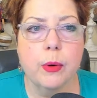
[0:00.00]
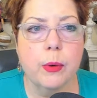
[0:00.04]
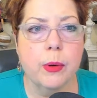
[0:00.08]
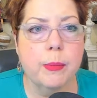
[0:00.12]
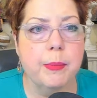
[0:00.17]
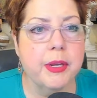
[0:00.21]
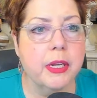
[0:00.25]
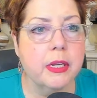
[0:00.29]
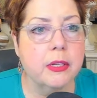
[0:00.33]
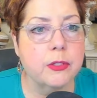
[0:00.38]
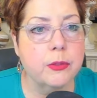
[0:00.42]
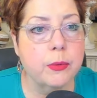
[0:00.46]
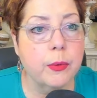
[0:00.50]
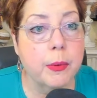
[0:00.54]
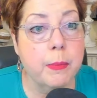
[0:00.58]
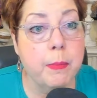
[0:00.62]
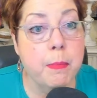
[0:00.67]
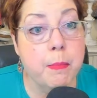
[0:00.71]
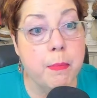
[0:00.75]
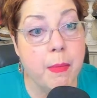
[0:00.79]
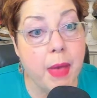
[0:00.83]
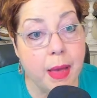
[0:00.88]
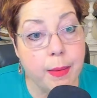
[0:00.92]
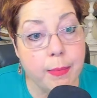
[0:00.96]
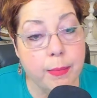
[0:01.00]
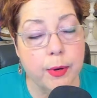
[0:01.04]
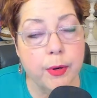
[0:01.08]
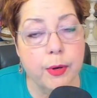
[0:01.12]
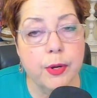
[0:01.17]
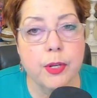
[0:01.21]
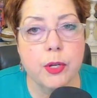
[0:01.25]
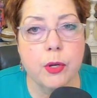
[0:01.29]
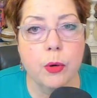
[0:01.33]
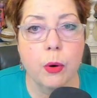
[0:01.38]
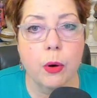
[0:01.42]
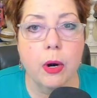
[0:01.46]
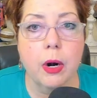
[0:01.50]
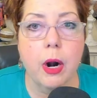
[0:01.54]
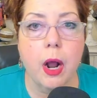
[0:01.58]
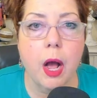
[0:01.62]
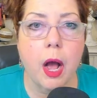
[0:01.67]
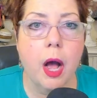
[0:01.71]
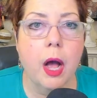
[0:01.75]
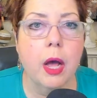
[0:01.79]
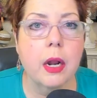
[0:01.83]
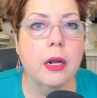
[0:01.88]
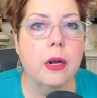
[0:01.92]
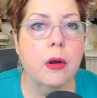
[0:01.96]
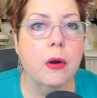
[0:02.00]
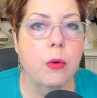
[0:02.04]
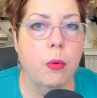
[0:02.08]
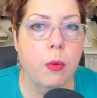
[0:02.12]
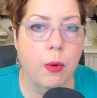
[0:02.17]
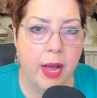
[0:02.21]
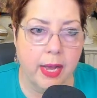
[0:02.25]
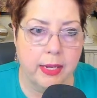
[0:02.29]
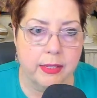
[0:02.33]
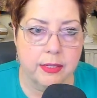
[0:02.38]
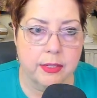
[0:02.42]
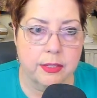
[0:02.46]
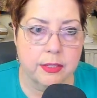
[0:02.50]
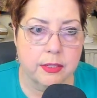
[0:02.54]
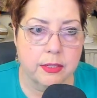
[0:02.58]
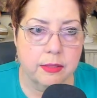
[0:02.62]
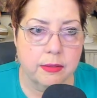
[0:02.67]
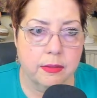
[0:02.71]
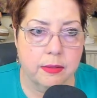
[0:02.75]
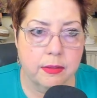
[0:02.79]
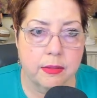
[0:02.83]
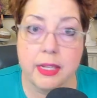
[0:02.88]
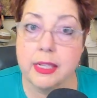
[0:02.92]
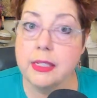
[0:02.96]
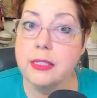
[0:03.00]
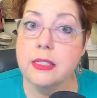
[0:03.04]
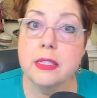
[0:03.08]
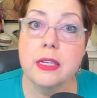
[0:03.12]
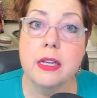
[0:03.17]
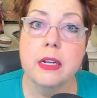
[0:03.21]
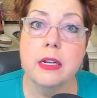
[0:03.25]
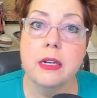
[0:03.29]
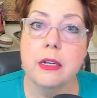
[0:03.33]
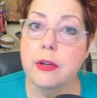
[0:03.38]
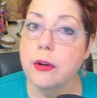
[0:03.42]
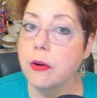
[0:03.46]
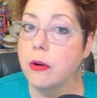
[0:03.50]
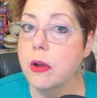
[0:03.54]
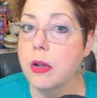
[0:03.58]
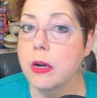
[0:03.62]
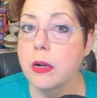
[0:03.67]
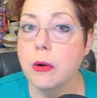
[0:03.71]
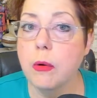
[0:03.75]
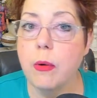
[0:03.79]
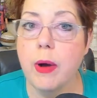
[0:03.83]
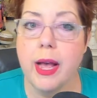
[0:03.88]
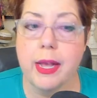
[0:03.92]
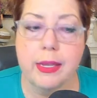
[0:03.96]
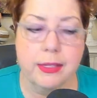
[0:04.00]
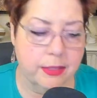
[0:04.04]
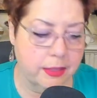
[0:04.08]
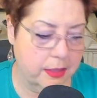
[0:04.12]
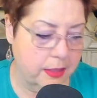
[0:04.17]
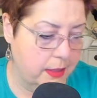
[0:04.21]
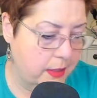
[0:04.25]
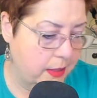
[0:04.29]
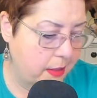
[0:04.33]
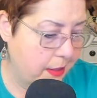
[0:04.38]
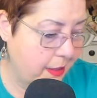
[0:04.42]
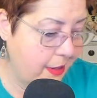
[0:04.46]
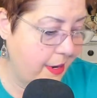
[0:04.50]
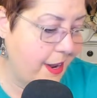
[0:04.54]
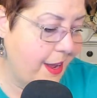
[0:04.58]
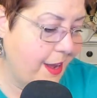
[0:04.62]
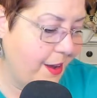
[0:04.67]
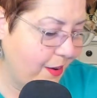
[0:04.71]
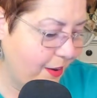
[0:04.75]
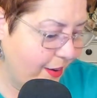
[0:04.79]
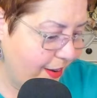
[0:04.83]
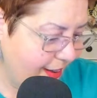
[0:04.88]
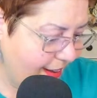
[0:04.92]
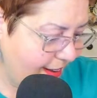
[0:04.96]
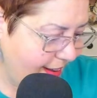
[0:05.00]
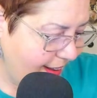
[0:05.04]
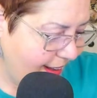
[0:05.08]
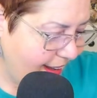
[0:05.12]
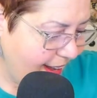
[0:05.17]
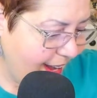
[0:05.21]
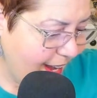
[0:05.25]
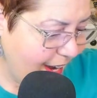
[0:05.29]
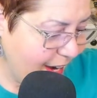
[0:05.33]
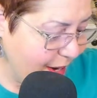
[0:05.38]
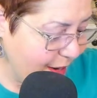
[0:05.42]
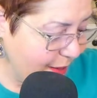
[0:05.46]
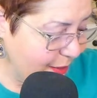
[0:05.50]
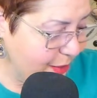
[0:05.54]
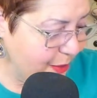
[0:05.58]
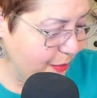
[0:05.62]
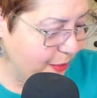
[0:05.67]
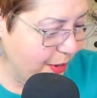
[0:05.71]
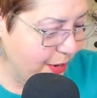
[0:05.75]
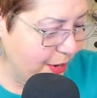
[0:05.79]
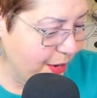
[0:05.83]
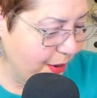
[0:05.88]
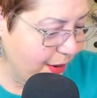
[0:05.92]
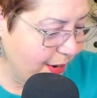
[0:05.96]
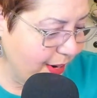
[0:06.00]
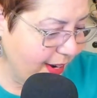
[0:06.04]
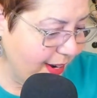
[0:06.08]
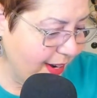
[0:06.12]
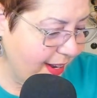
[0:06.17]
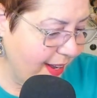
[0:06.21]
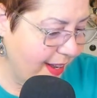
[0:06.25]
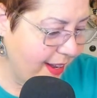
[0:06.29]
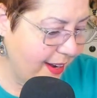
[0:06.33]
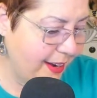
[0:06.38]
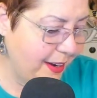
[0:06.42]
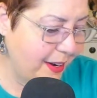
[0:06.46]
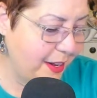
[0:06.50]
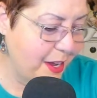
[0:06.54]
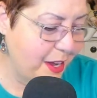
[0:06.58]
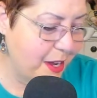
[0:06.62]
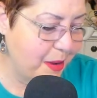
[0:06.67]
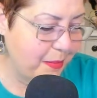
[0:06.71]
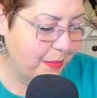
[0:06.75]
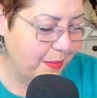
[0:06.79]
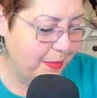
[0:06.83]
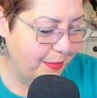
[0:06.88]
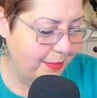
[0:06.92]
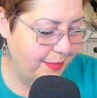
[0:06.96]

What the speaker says: because remember, you're on a quest. That's it. You're on a quest. Now, here's where you're going to end up.